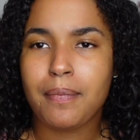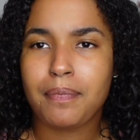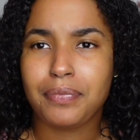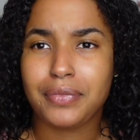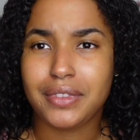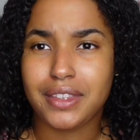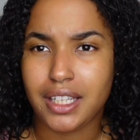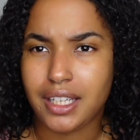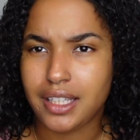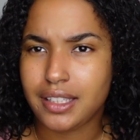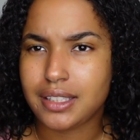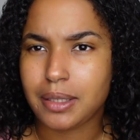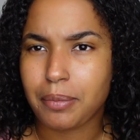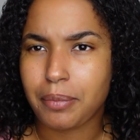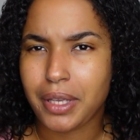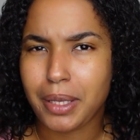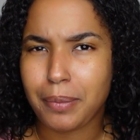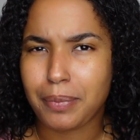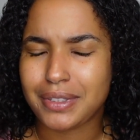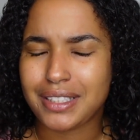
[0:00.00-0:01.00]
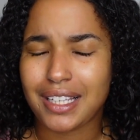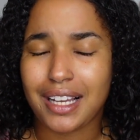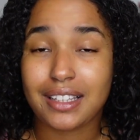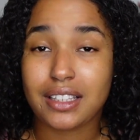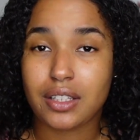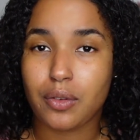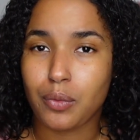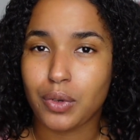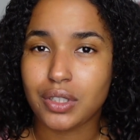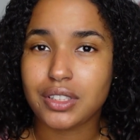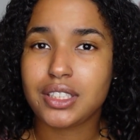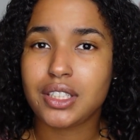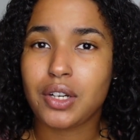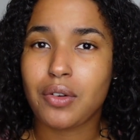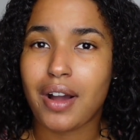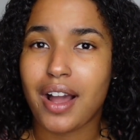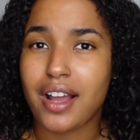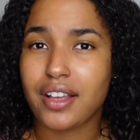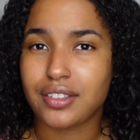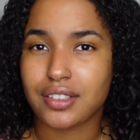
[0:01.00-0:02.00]
need some heat protector once in a
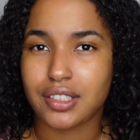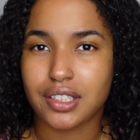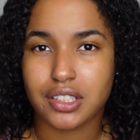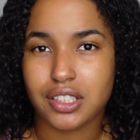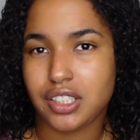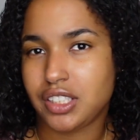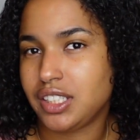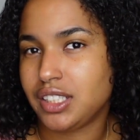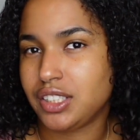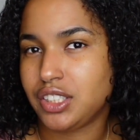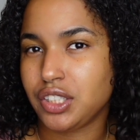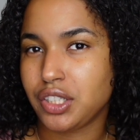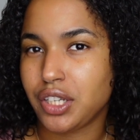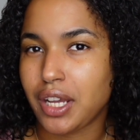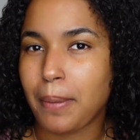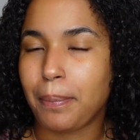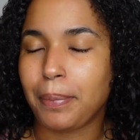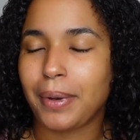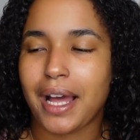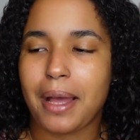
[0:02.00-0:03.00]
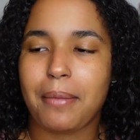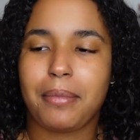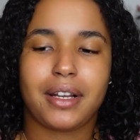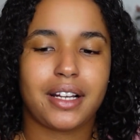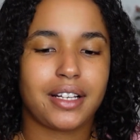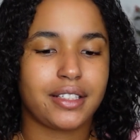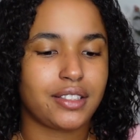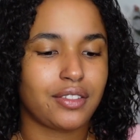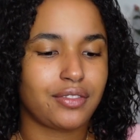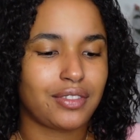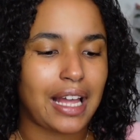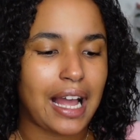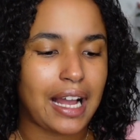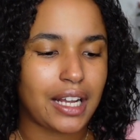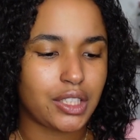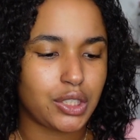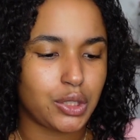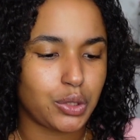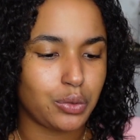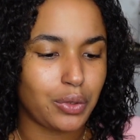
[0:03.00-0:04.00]
while, it's good to just, you know, apply because of the
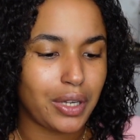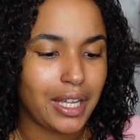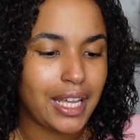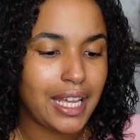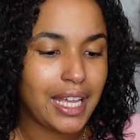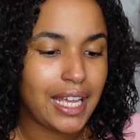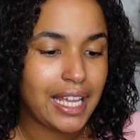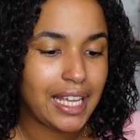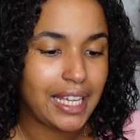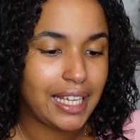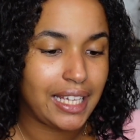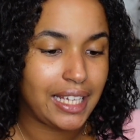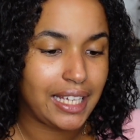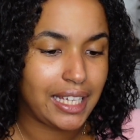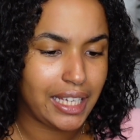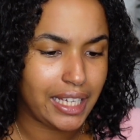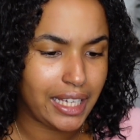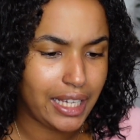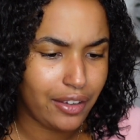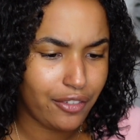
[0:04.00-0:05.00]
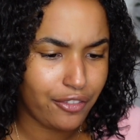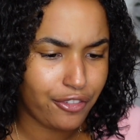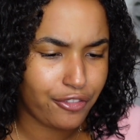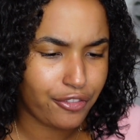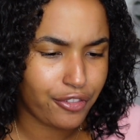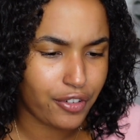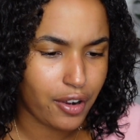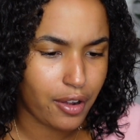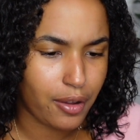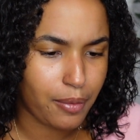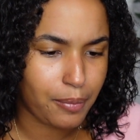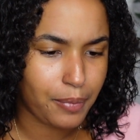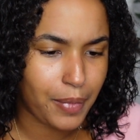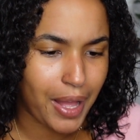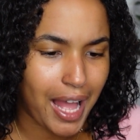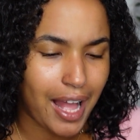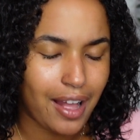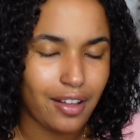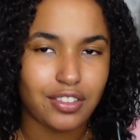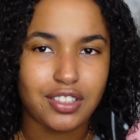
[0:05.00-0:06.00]
actual heat from
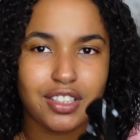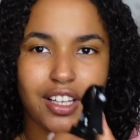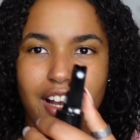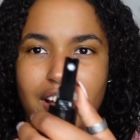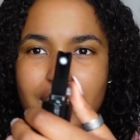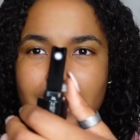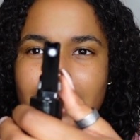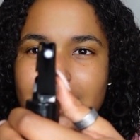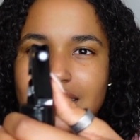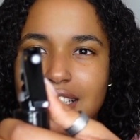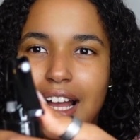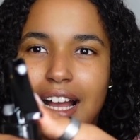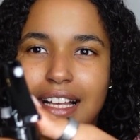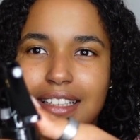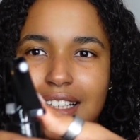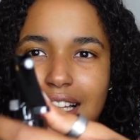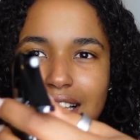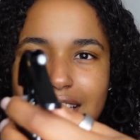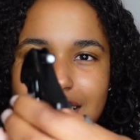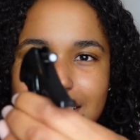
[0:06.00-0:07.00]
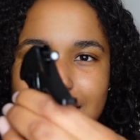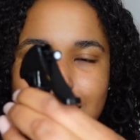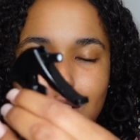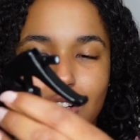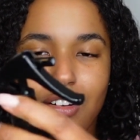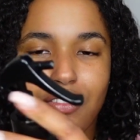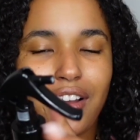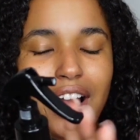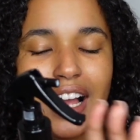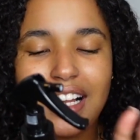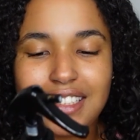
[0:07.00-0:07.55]
outside, and it has like this look. I